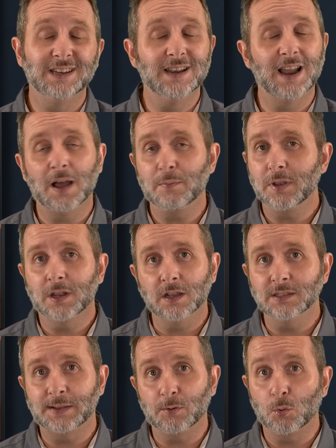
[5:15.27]
not
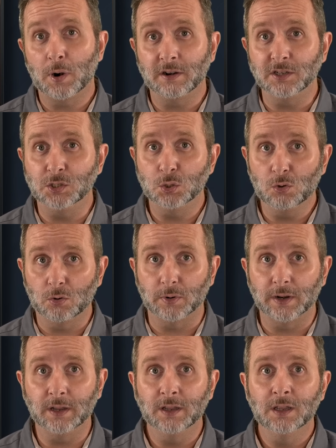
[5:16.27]
because they were wearing
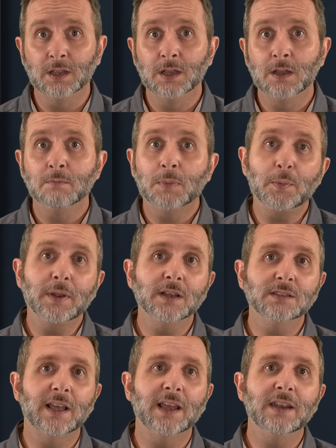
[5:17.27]
jewelry, but
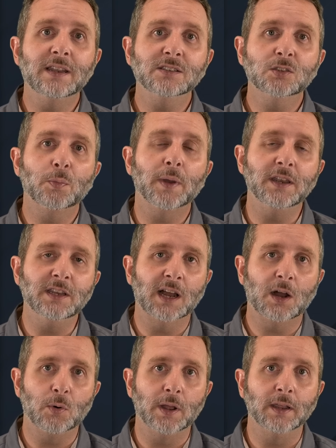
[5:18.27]
because they had disobeyed
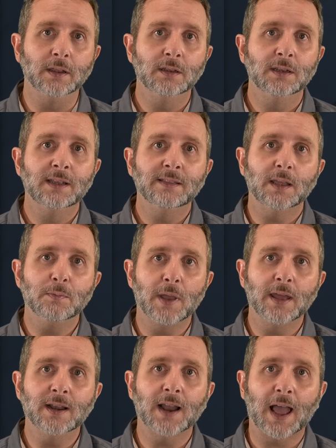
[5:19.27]
Yahweh. They'd
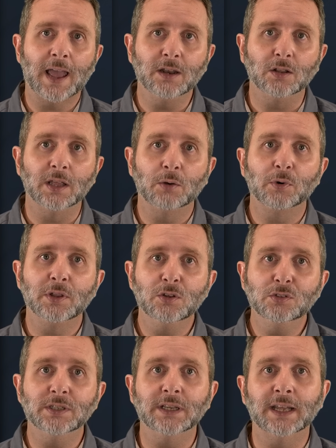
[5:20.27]
made an idol and were
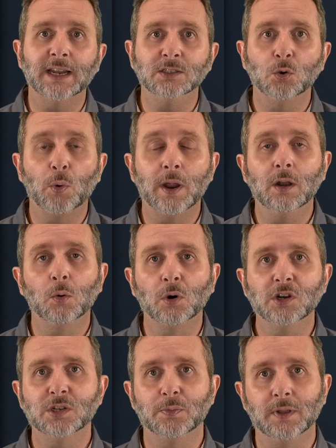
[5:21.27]
using it as a way to
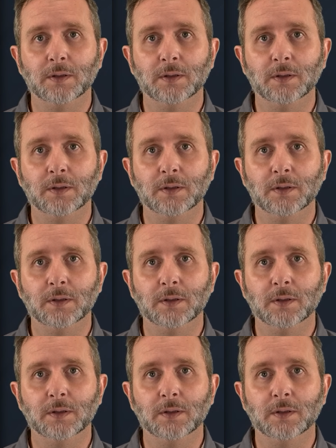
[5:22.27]
worship